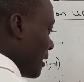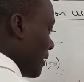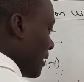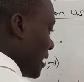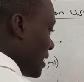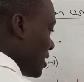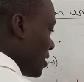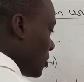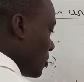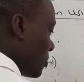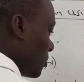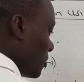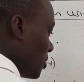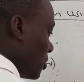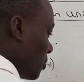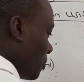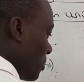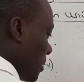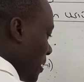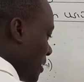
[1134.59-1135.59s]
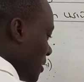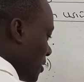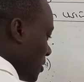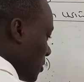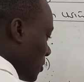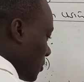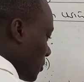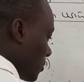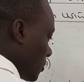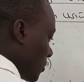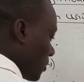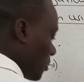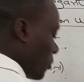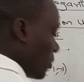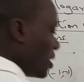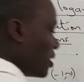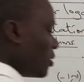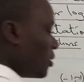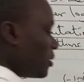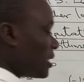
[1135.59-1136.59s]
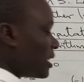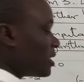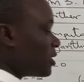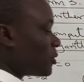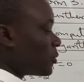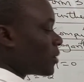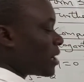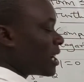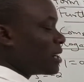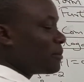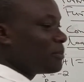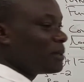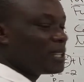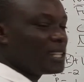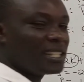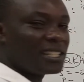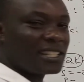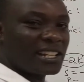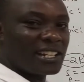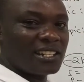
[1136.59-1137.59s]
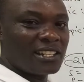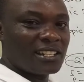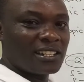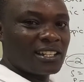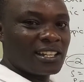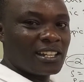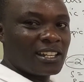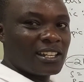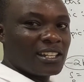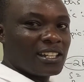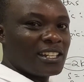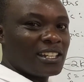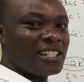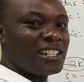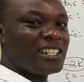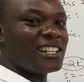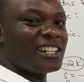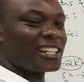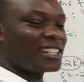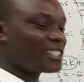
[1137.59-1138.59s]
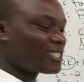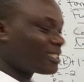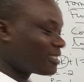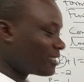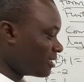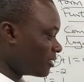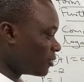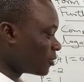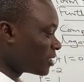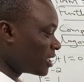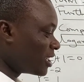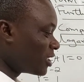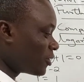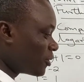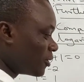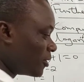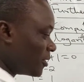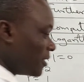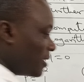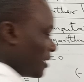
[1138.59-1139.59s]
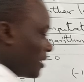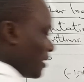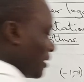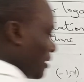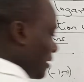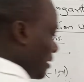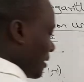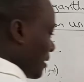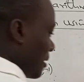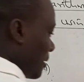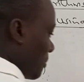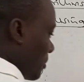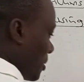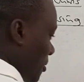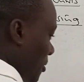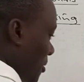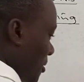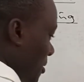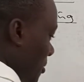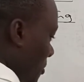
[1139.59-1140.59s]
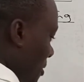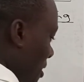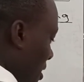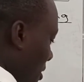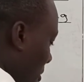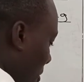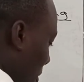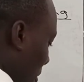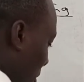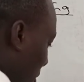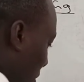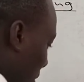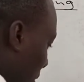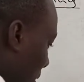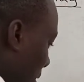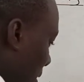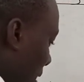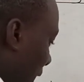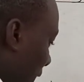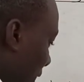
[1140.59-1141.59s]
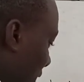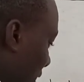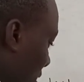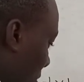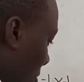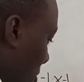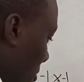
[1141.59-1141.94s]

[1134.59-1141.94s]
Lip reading: that 2 into base 2, we know that 2 can be written in index notation because we know that